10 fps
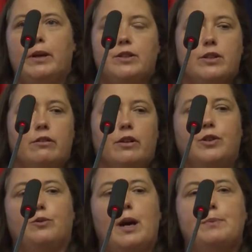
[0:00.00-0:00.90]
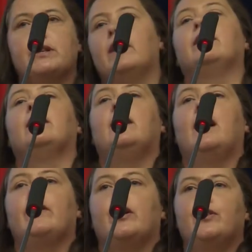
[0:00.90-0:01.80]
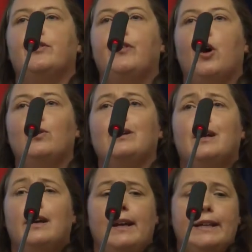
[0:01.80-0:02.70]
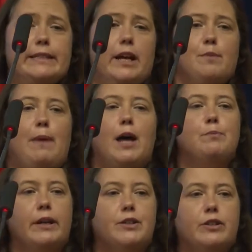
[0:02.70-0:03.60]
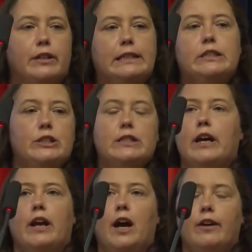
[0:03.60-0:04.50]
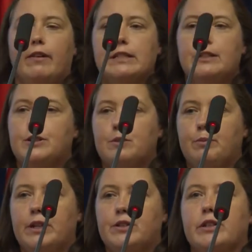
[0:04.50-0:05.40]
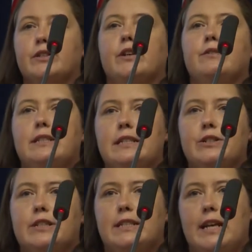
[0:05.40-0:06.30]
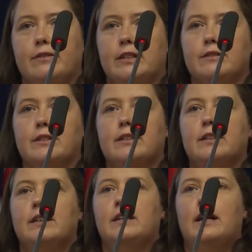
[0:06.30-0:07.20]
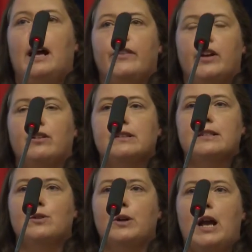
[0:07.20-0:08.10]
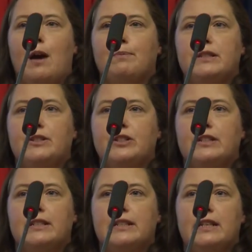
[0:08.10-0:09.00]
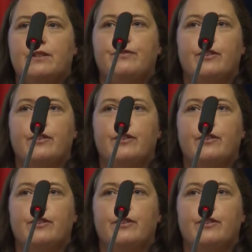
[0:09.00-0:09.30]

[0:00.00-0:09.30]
picture on your website, and then on your phone, it's not a bad picture, it's just not a high resolution picture, so it's easier to download. And then also what happens, you can see the